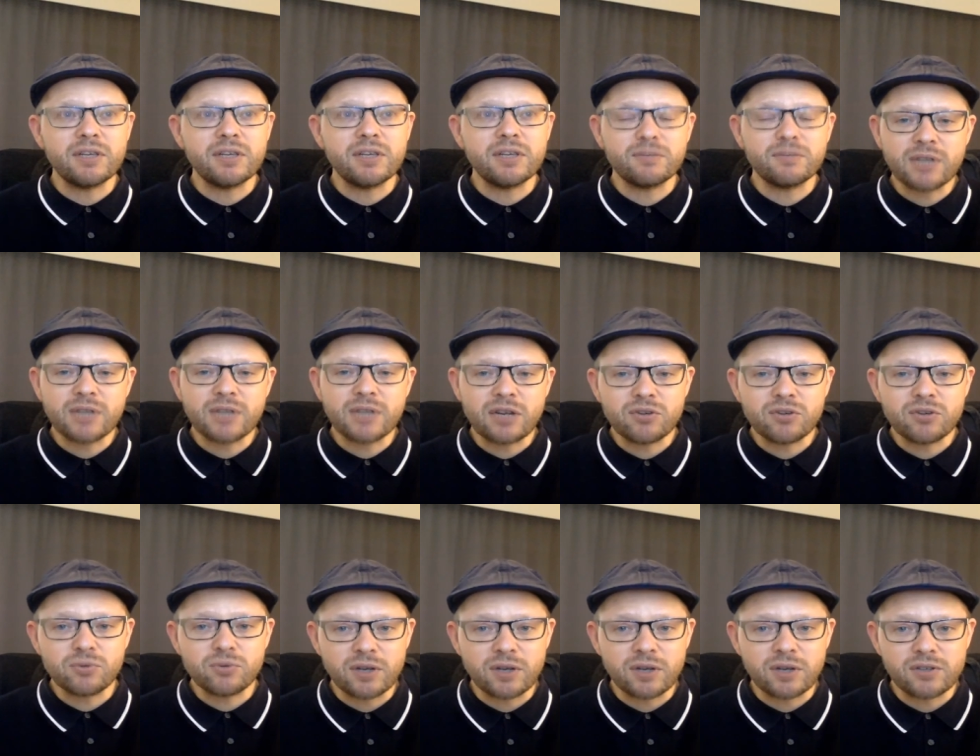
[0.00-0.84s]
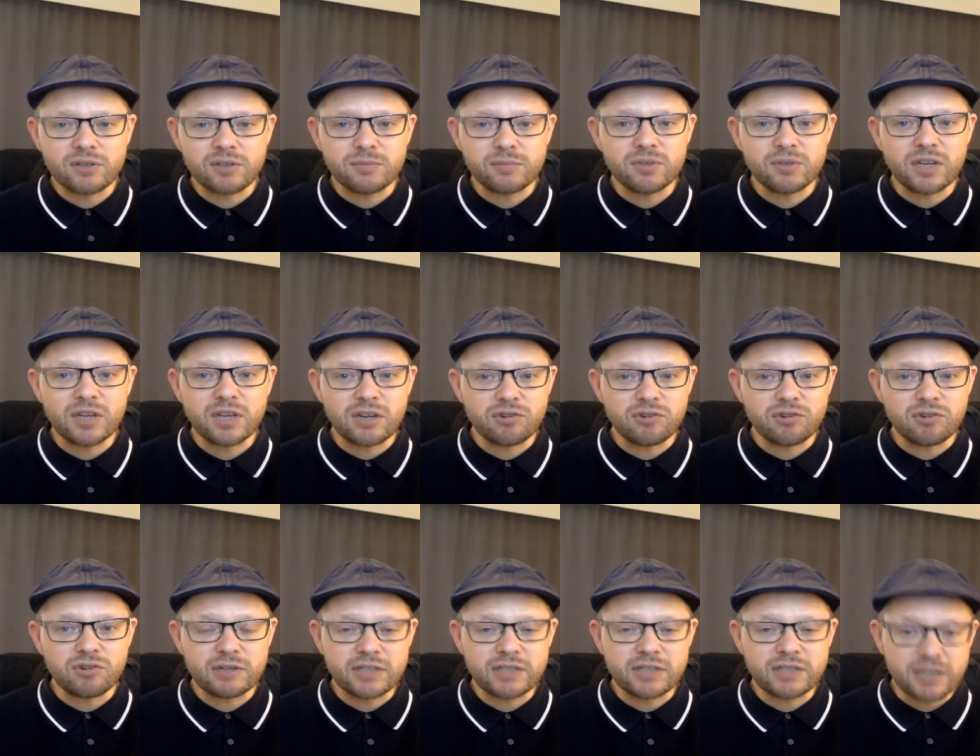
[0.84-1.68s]
potential customers
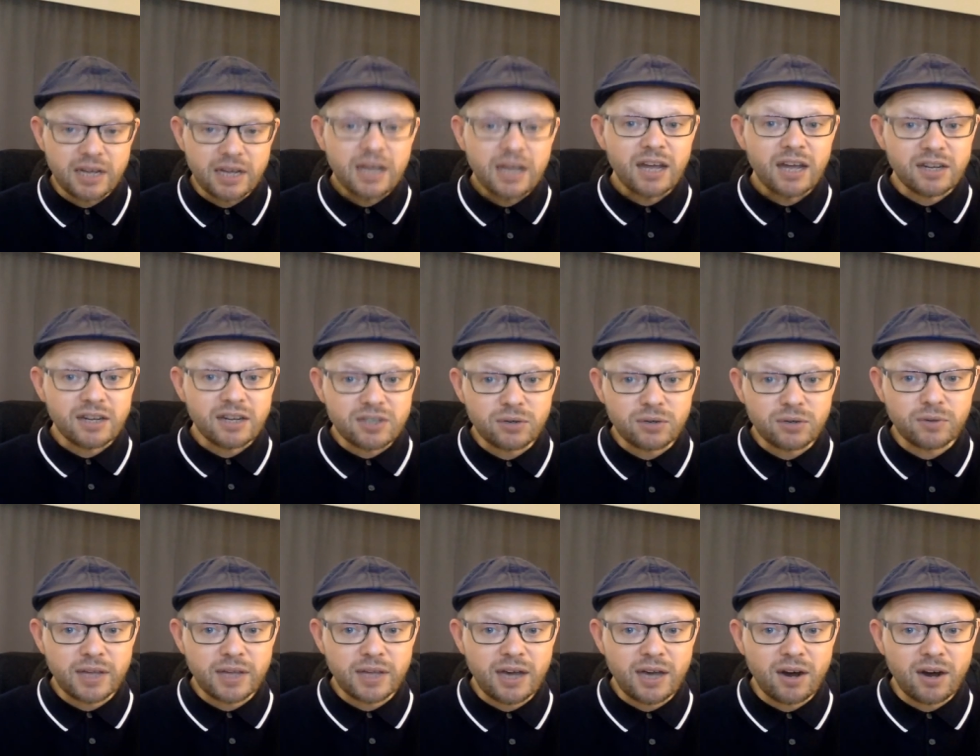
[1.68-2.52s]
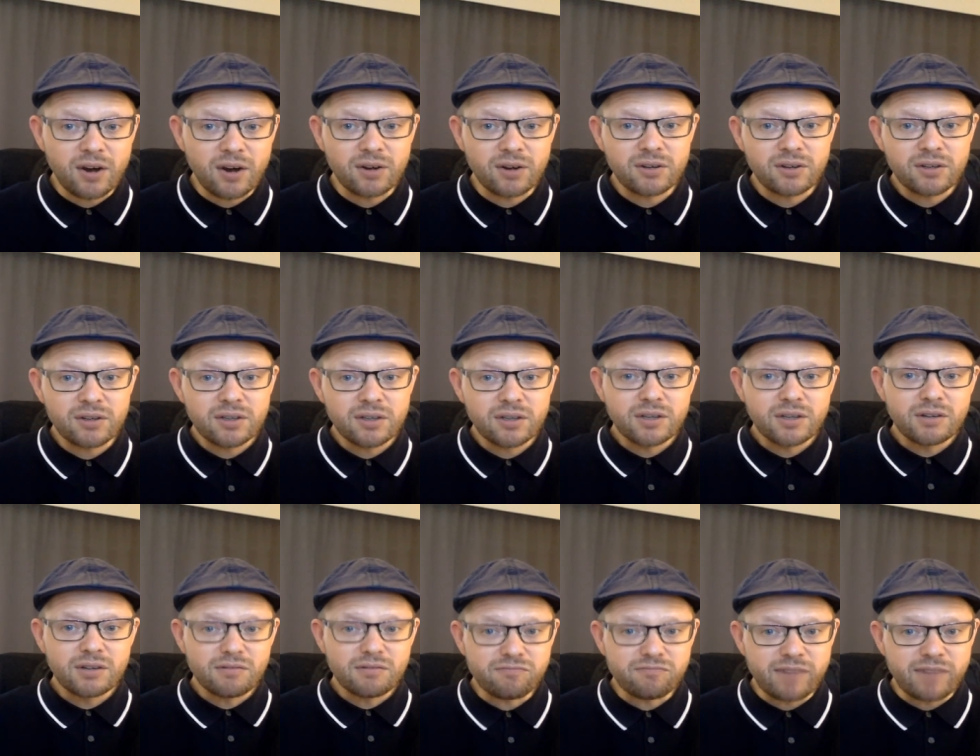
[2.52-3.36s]
interested until they are
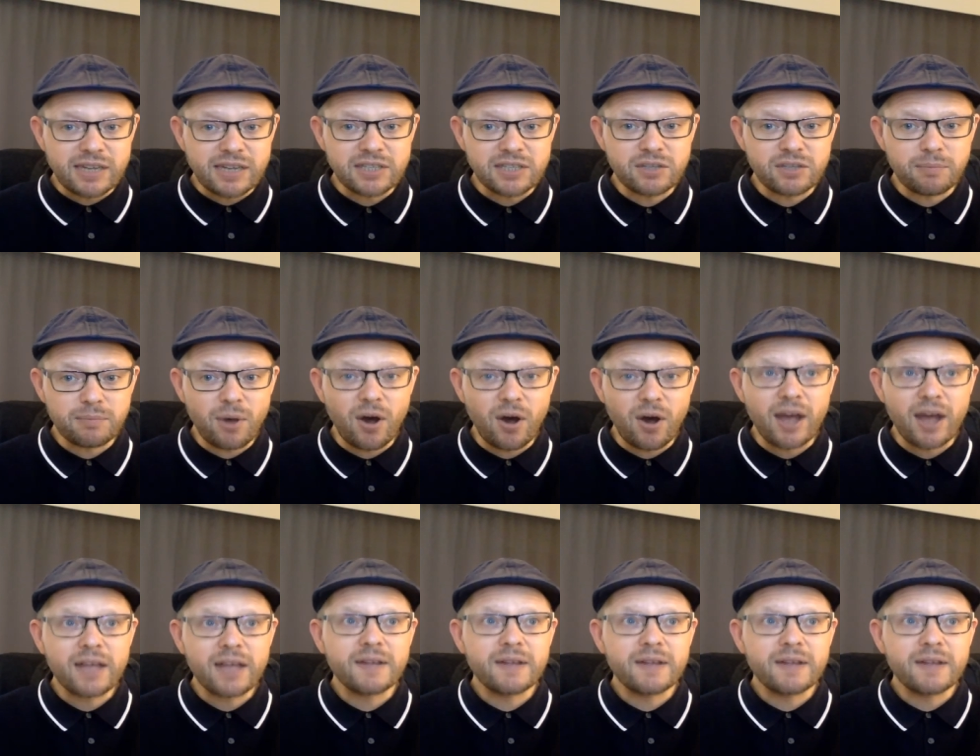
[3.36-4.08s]
ready to buy?